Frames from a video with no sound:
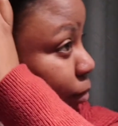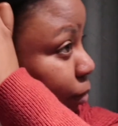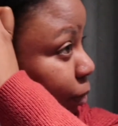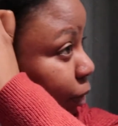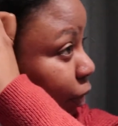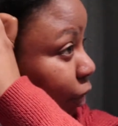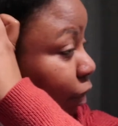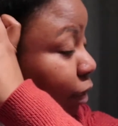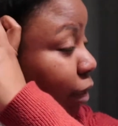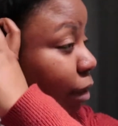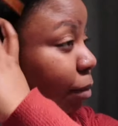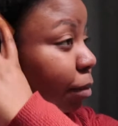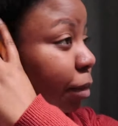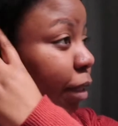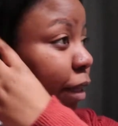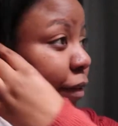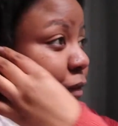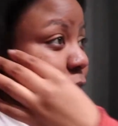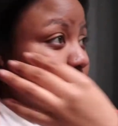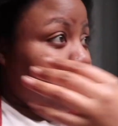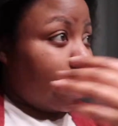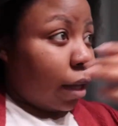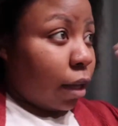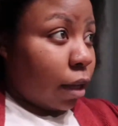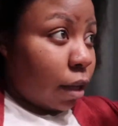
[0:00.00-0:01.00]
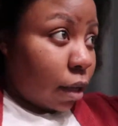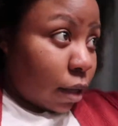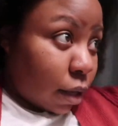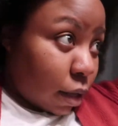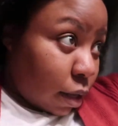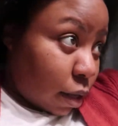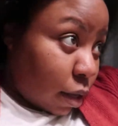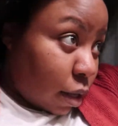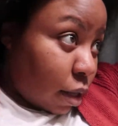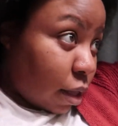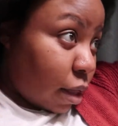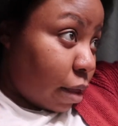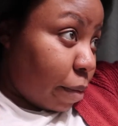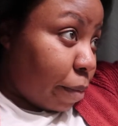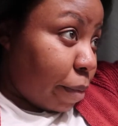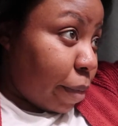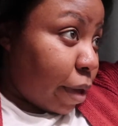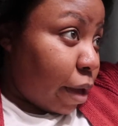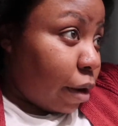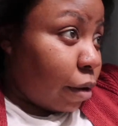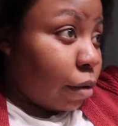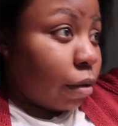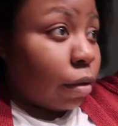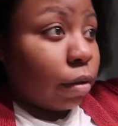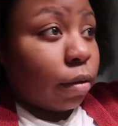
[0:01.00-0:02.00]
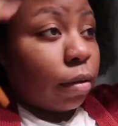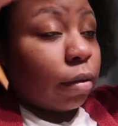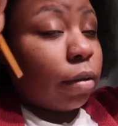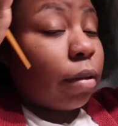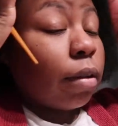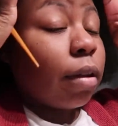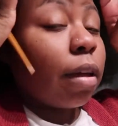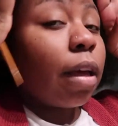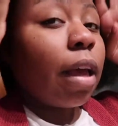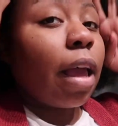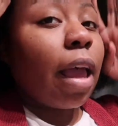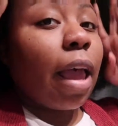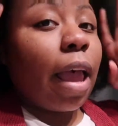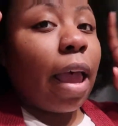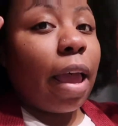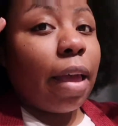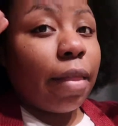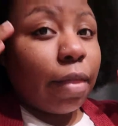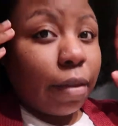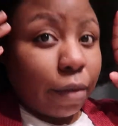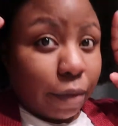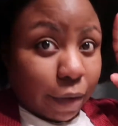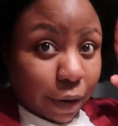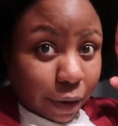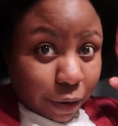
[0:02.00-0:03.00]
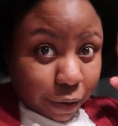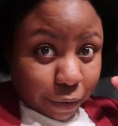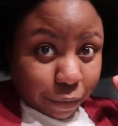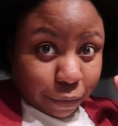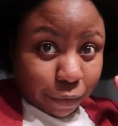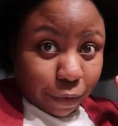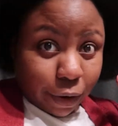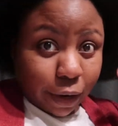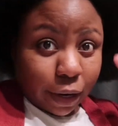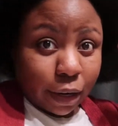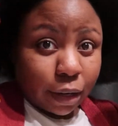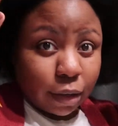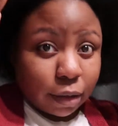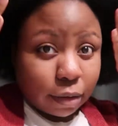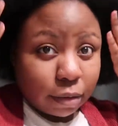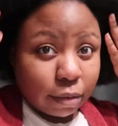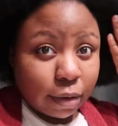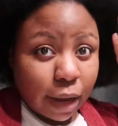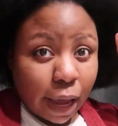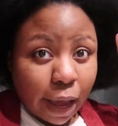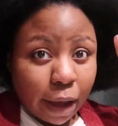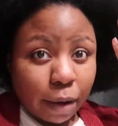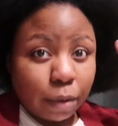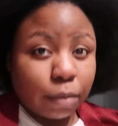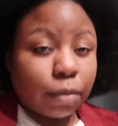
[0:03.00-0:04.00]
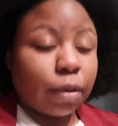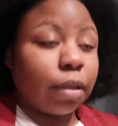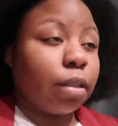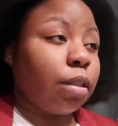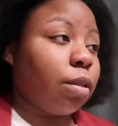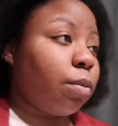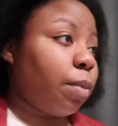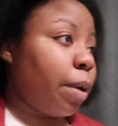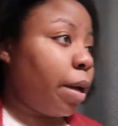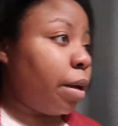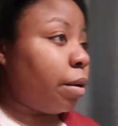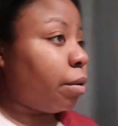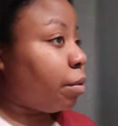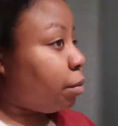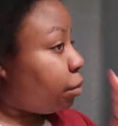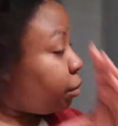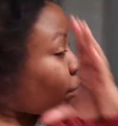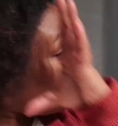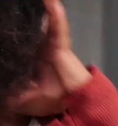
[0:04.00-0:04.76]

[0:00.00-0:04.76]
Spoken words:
because I'm leaving the middle and the very front out as well.